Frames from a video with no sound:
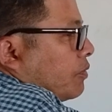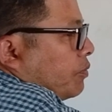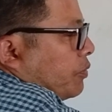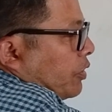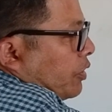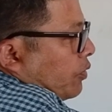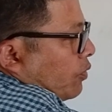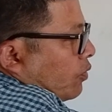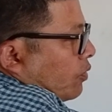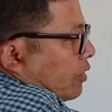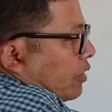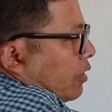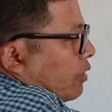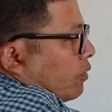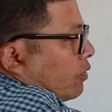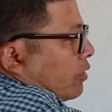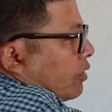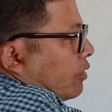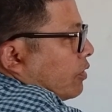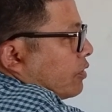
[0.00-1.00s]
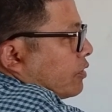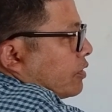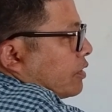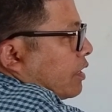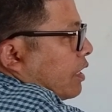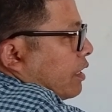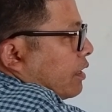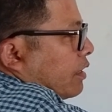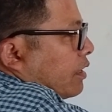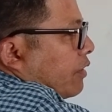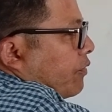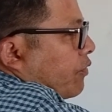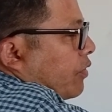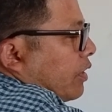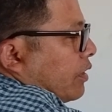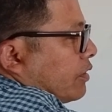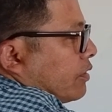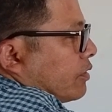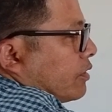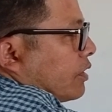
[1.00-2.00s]
be on a cycle,
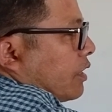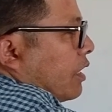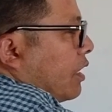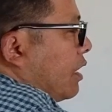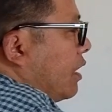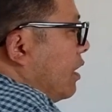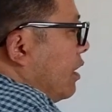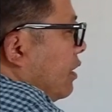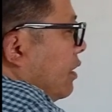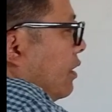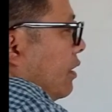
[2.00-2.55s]
right? Da.